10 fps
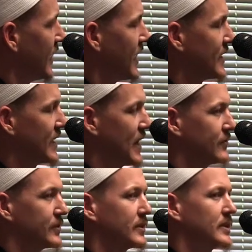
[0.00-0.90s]
and then
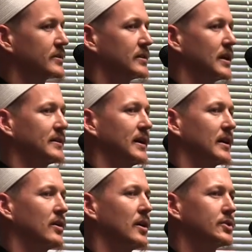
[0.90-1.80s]
after this, Allah
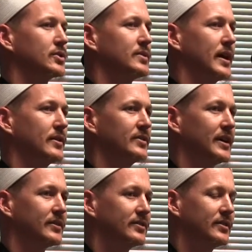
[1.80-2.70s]
Ta'ala also tells
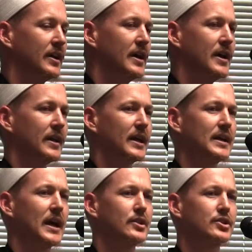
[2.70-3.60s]
us that
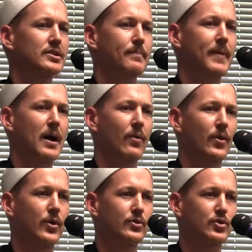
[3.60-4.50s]
not just about
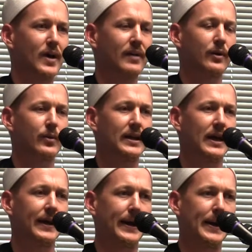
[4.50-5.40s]
those who have a
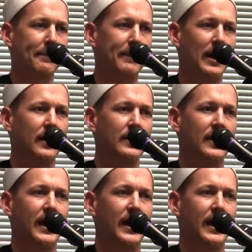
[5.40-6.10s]
wilaya amma,